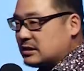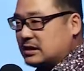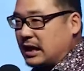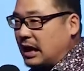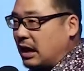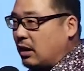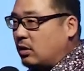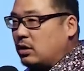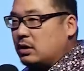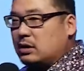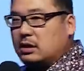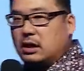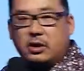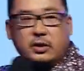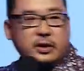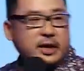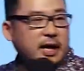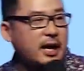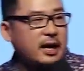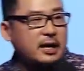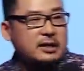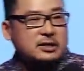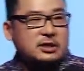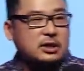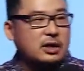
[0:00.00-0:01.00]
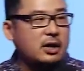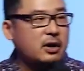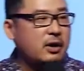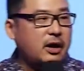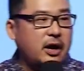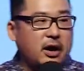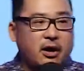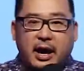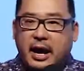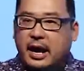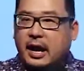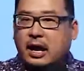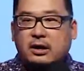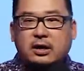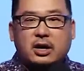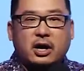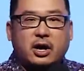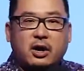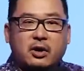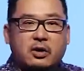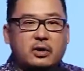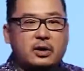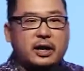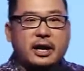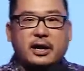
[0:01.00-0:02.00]
just like, okay, so all right, I'll
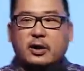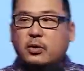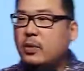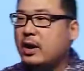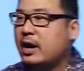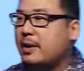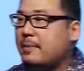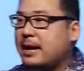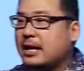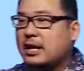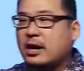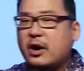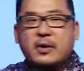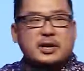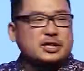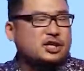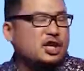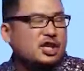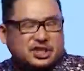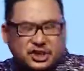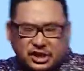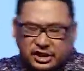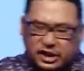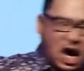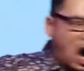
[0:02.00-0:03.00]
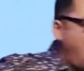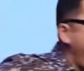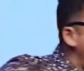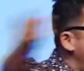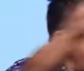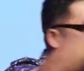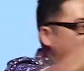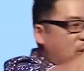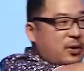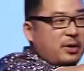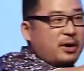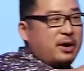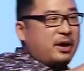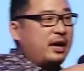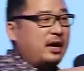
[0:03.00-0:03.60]
go. Like, where am I going? Just go.